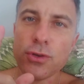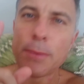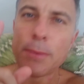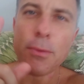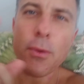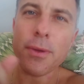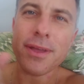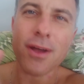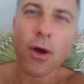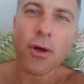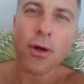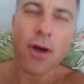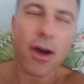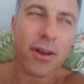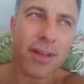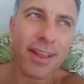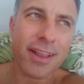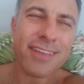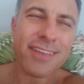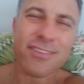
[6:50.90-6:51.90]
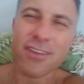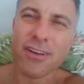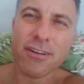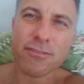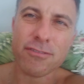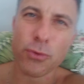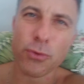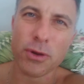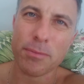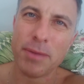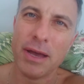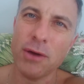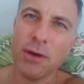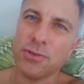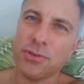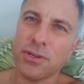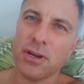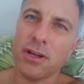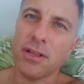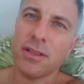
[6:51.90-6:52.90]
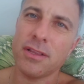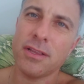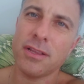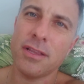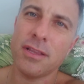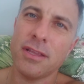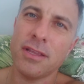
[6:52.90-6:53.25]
too. I'm only less than 140 pounds, y'all,